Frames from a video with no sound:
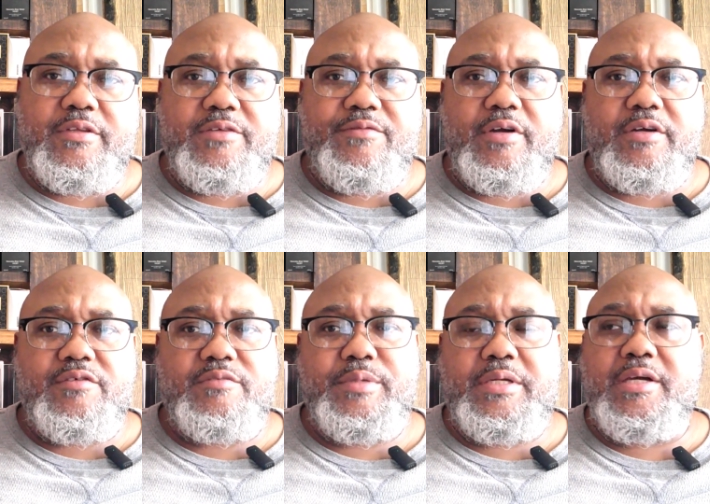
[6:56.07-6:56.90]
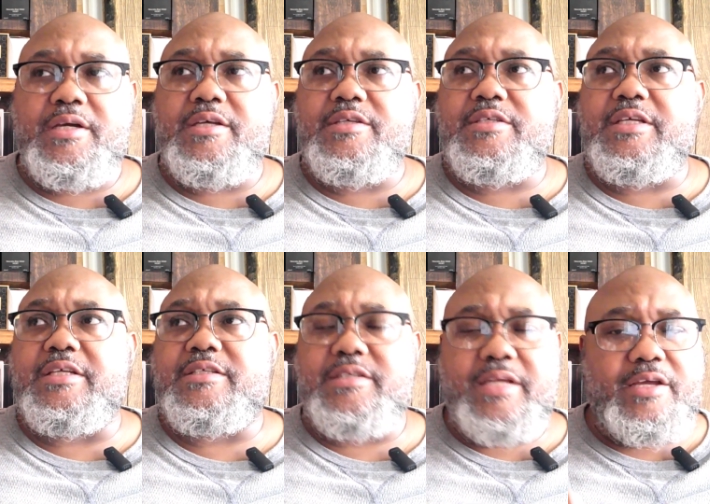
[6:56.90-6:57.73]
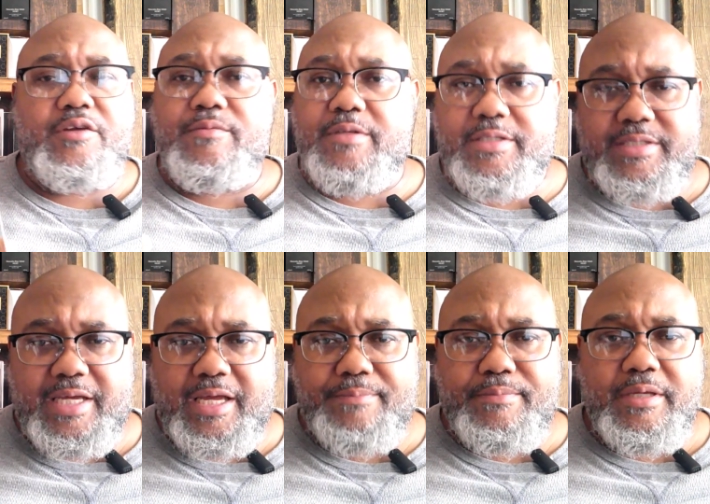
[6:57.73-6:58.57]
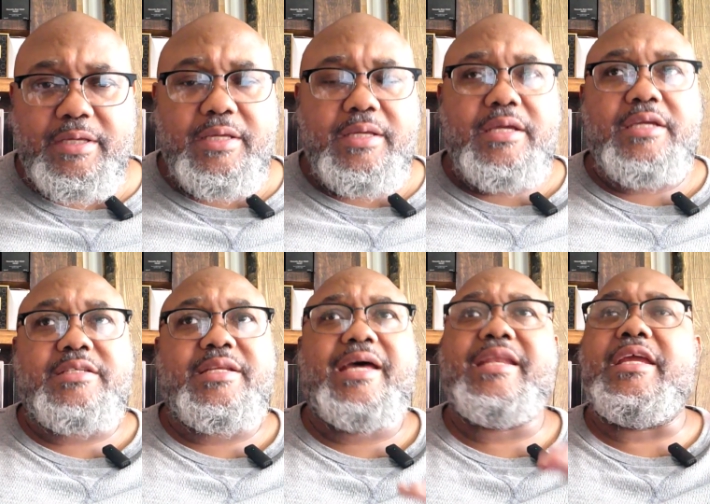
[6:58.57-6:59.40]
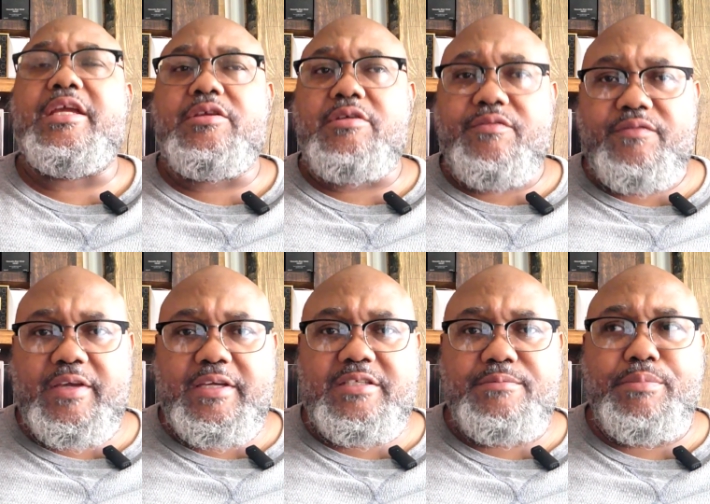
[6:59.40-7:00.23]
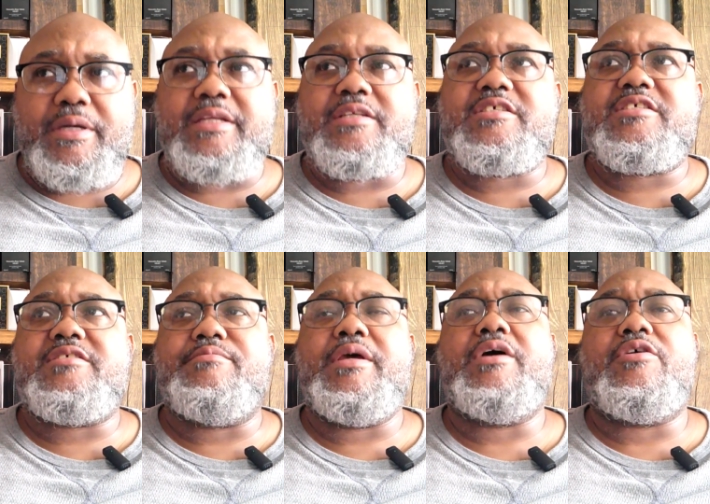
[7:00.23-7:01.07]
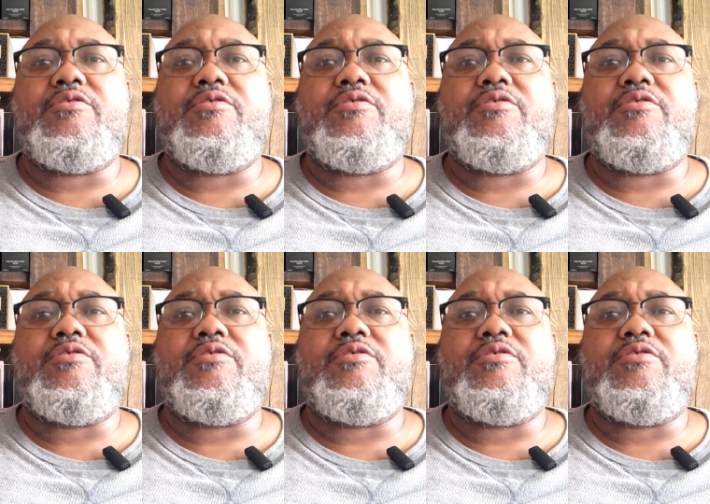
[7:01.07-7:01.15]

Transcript: because it's not over the top, it's not in your face, but it smells